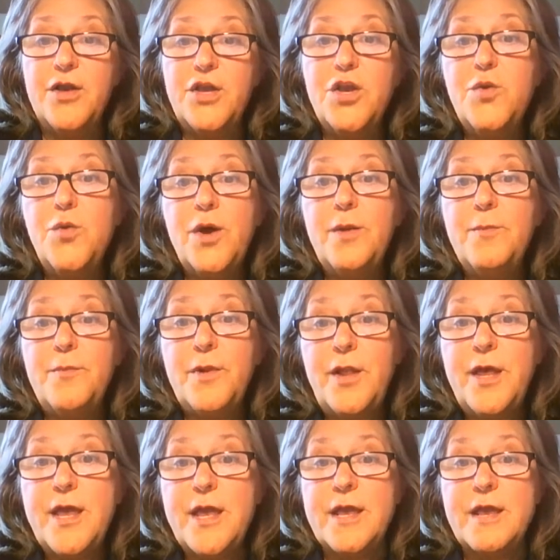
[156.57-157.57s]
You wouldn't
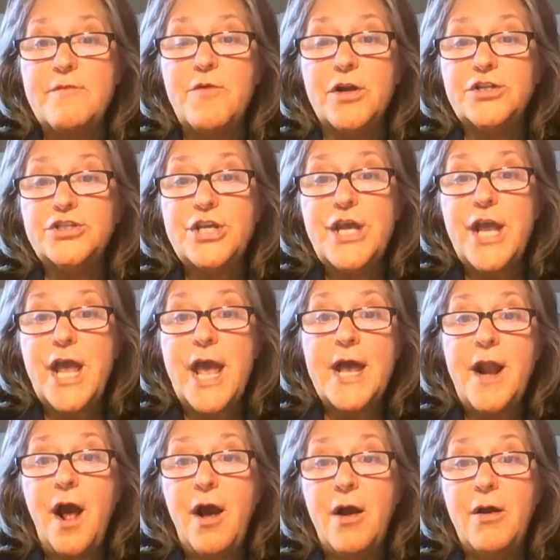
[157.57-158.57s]
believe what she
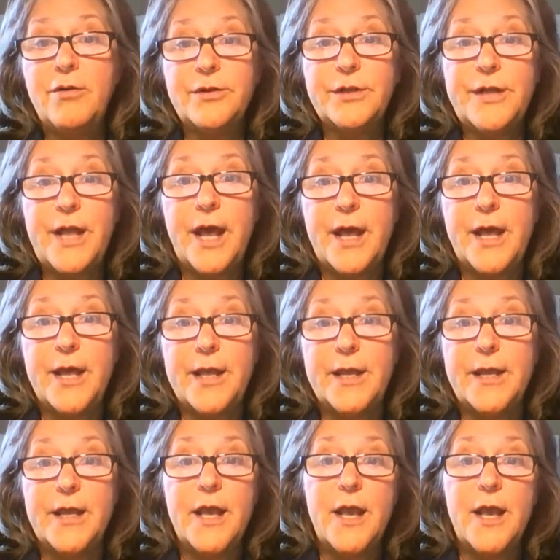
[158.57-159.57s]
had on
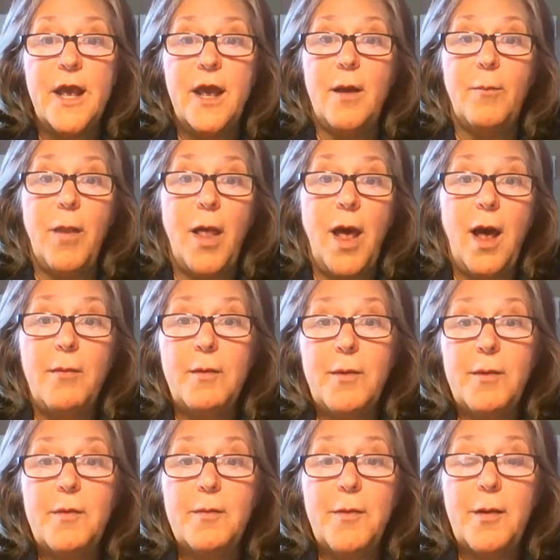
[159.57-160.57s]
today. Blah, blah,
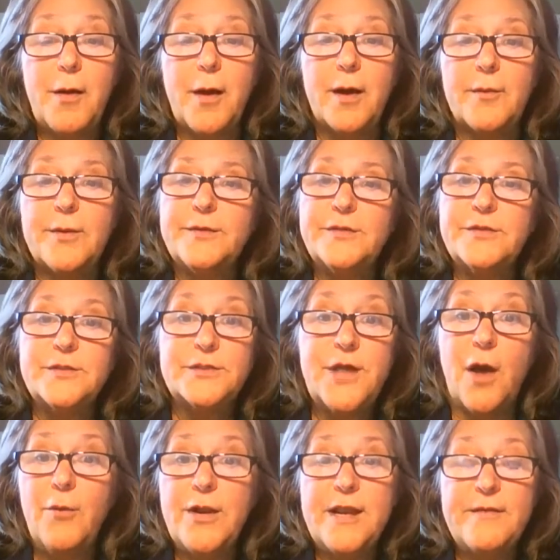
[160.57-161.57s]
blah, blah, blah. But
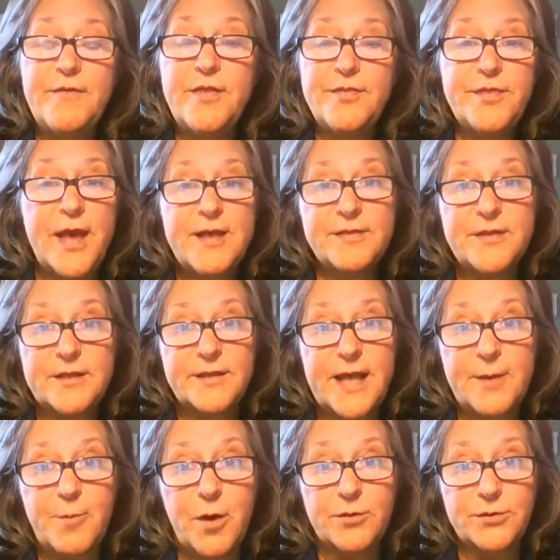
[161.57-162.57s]
don't even think that
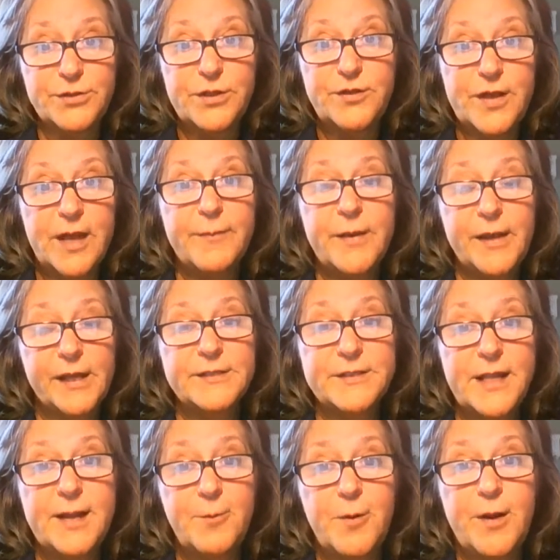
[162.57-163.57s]
they won't do that
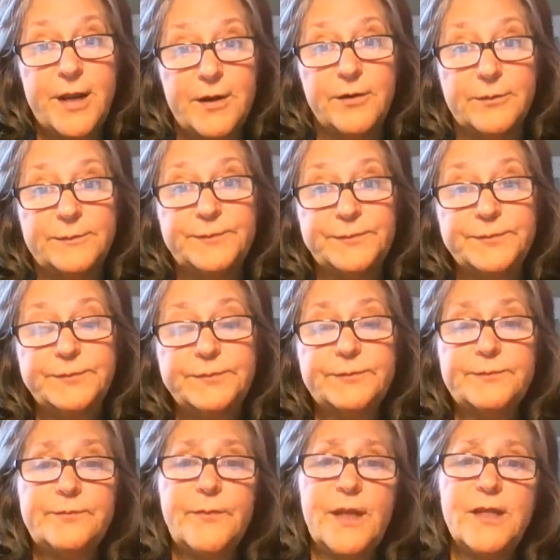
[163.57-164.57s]
because they will.
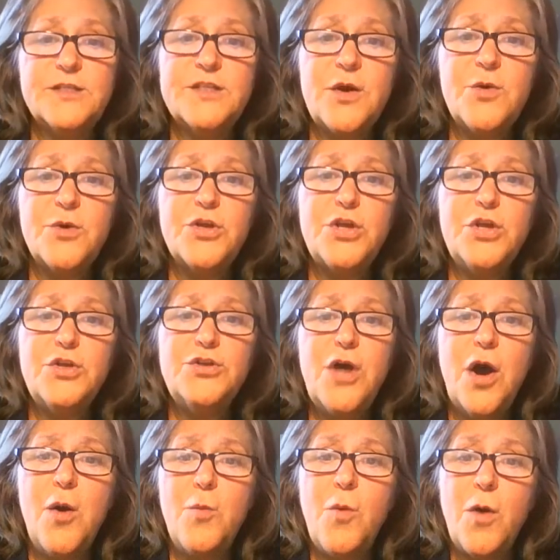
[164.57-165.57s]
So you
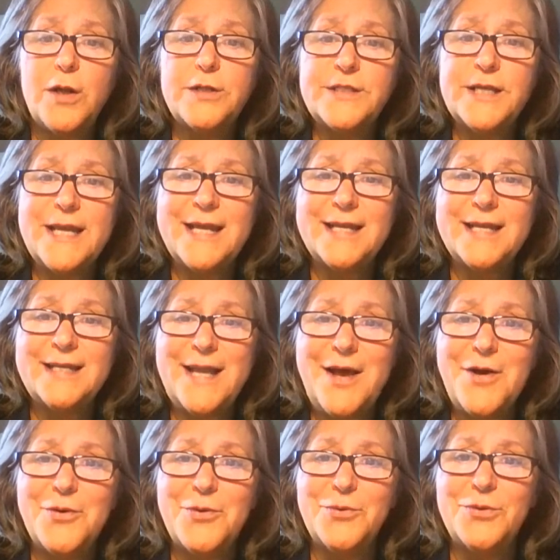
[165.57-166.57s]
don't want to get
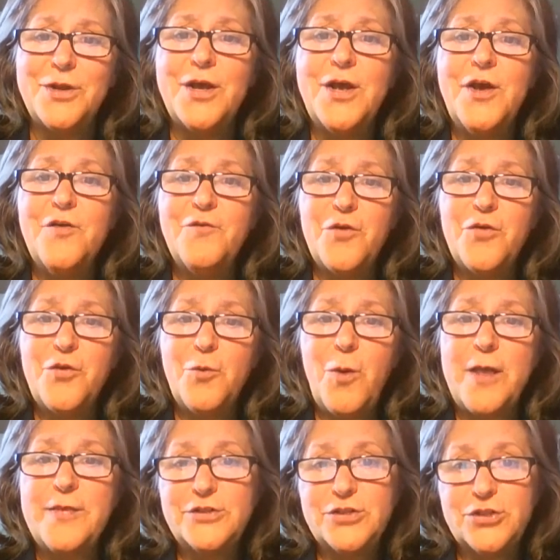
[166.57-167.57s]
known for the
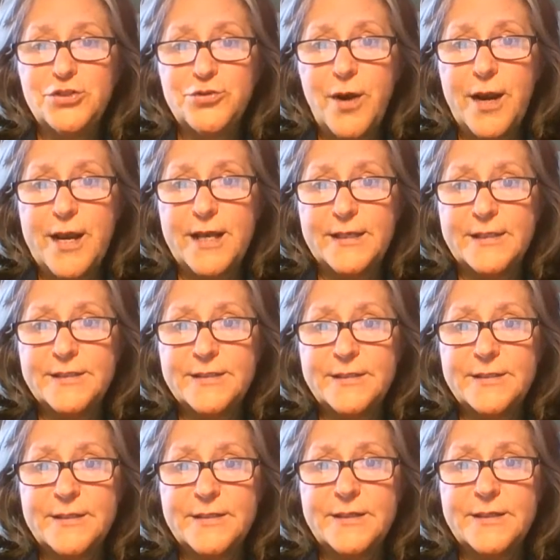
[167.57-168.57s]
way that you
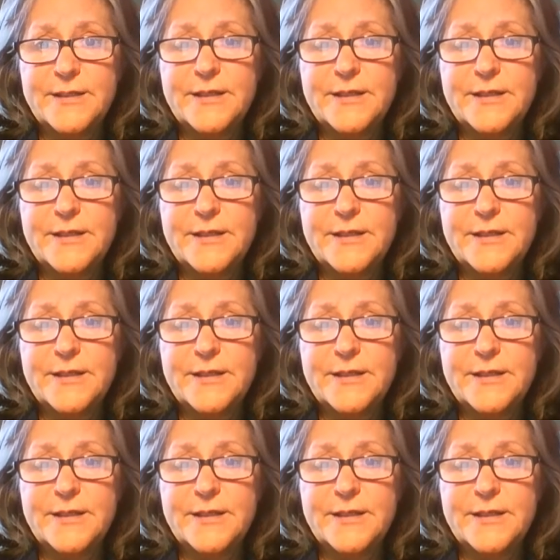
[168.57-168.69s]
dress.